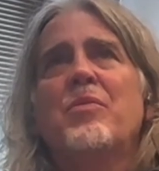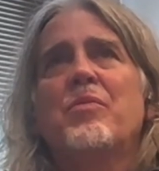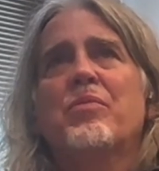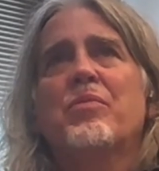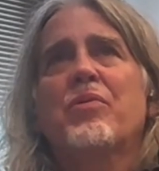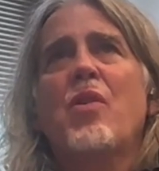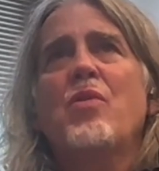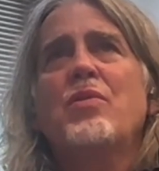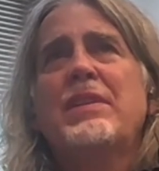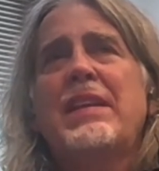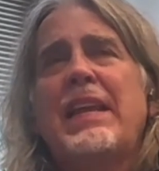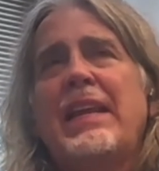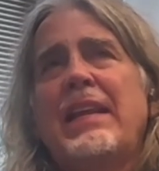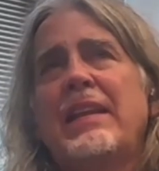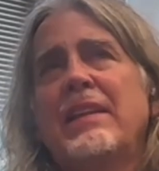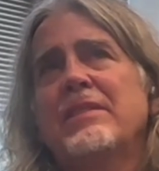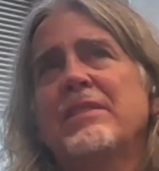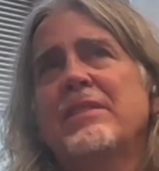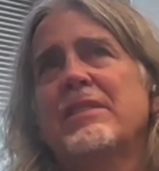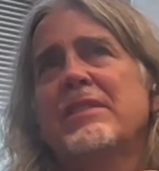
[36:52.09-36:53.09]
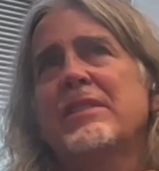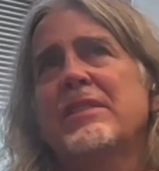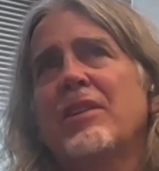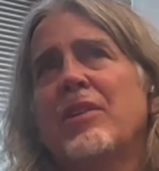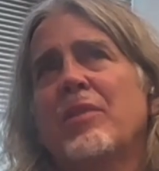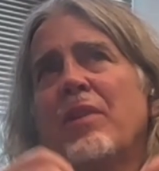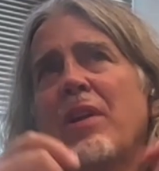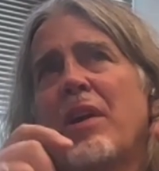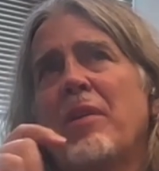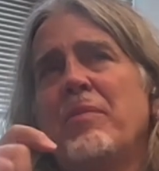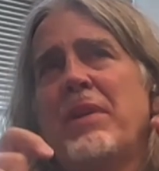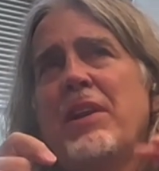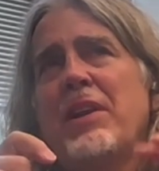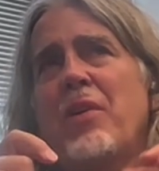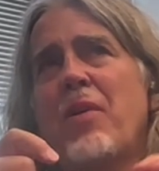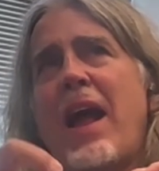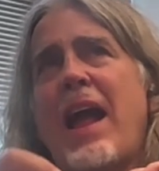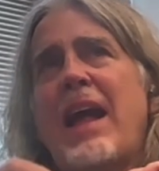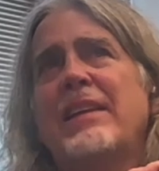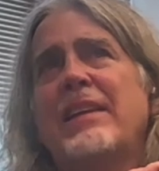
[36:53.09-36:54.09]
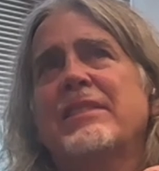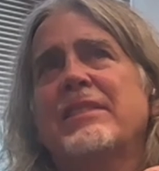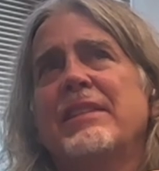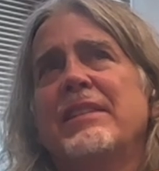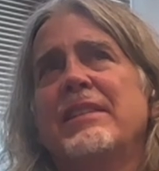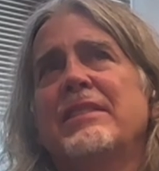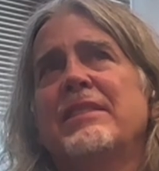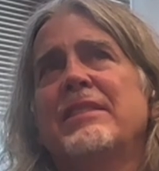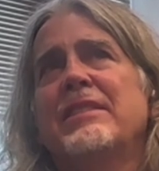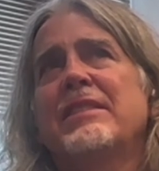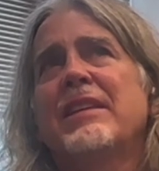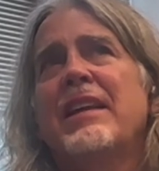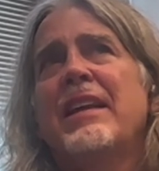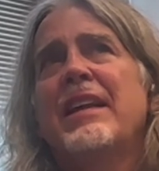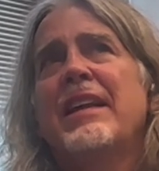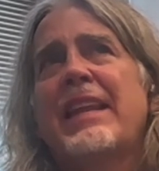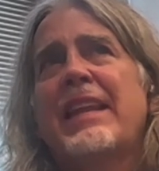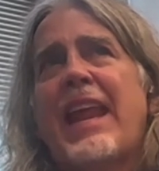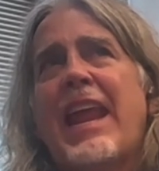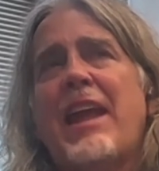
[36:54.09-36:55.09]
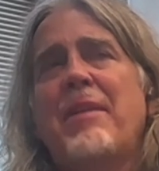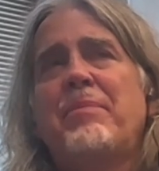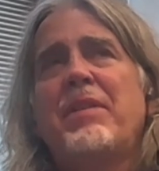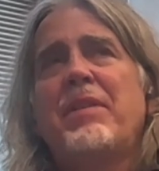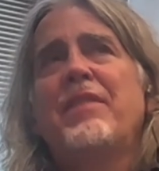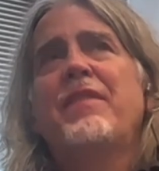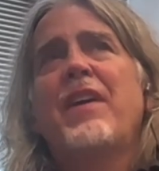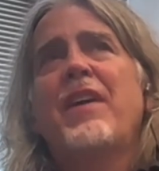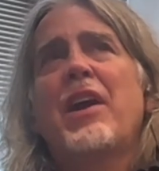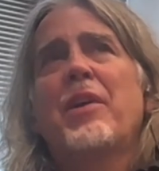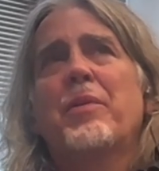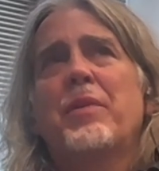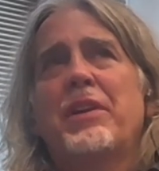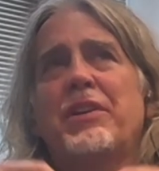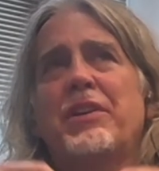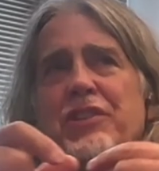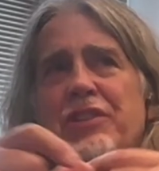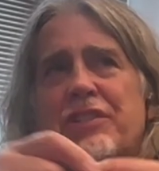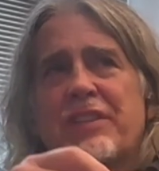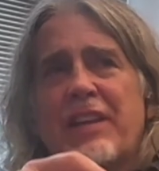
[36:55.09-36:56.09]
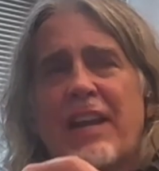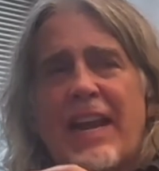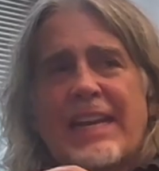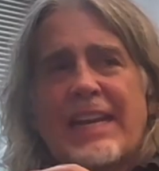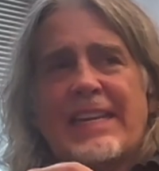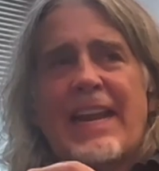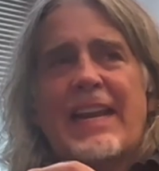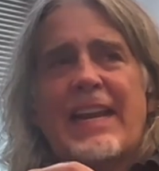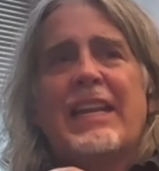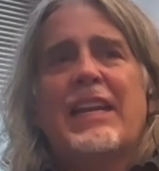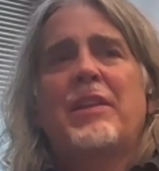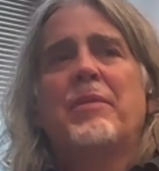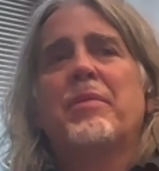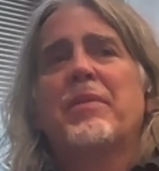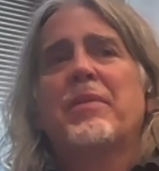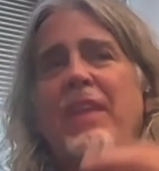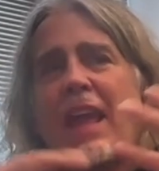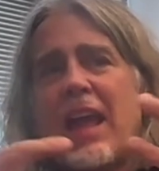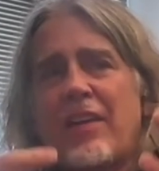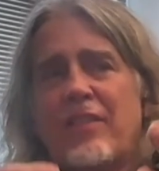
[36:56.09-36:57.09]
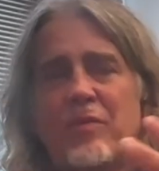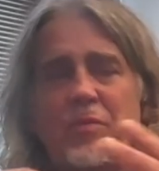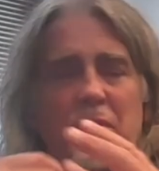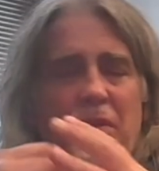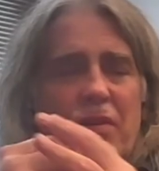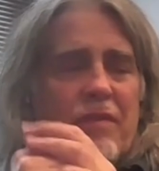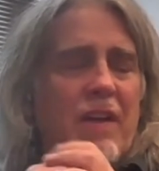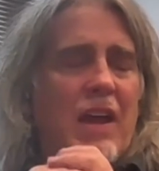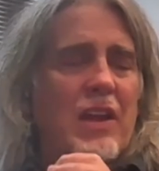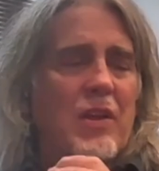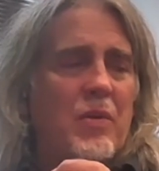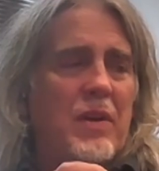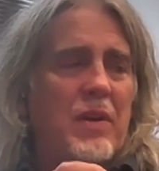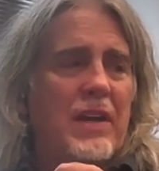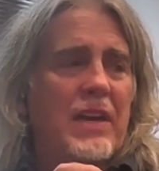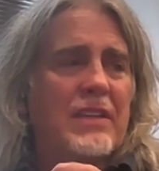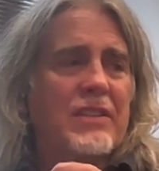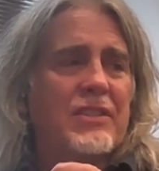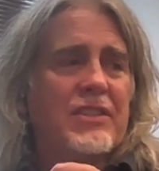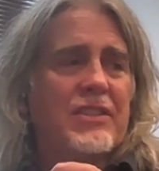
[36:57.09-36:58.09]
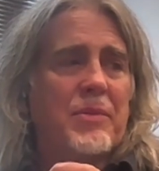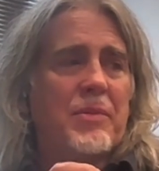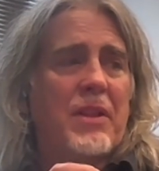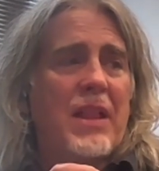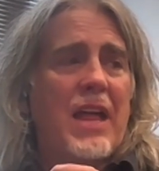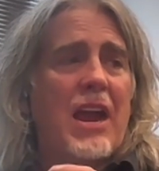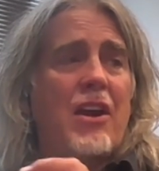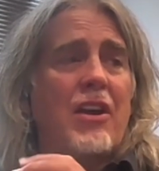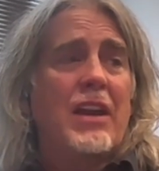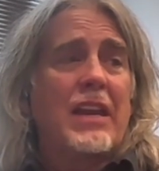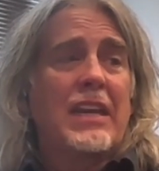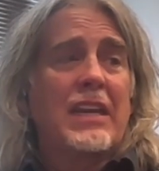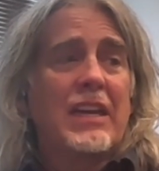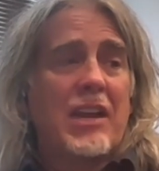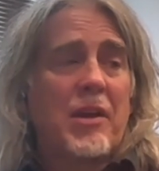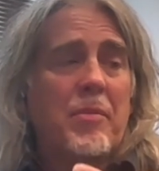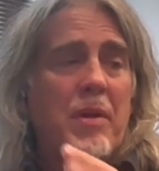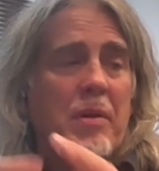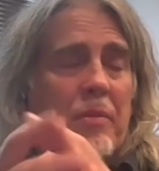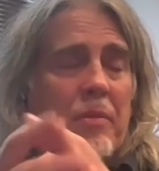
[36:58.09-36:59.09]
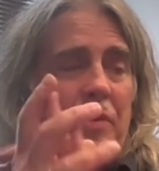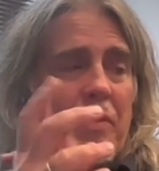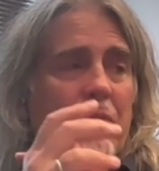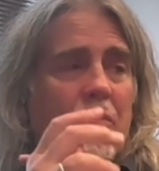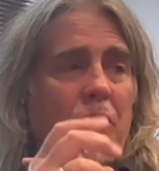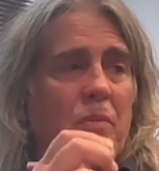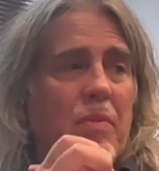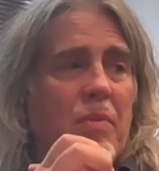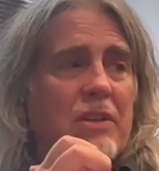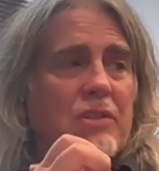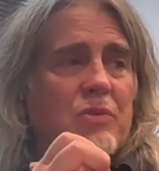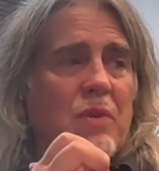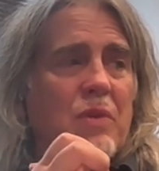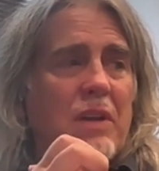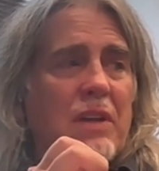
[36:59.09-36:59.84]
proteins or amino acids can't be evaluated just on identity, but they have to be evaluated on similarity and coming up with a robust way